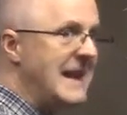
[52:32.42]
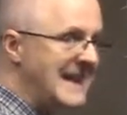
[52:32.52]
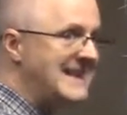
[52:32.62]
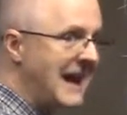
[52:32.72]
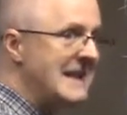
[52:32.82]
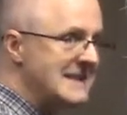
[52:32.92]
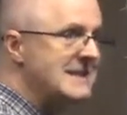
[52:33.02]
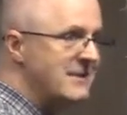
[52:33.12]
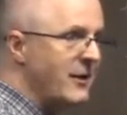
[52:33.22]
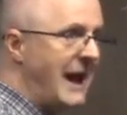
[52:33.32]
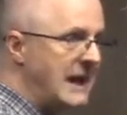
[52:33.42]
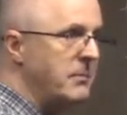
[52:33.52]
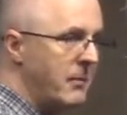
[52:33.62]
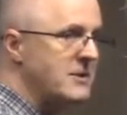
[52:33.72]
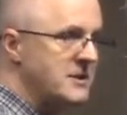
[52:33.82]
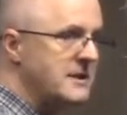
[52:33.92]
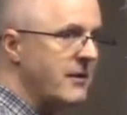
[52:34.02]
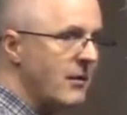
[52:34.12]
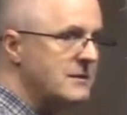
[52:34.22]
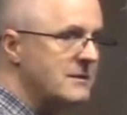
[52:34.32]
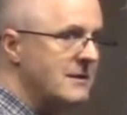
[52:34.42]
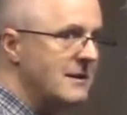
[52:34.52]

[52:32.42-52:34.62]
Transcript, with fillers: It does. You're adding up a bunch of zeros.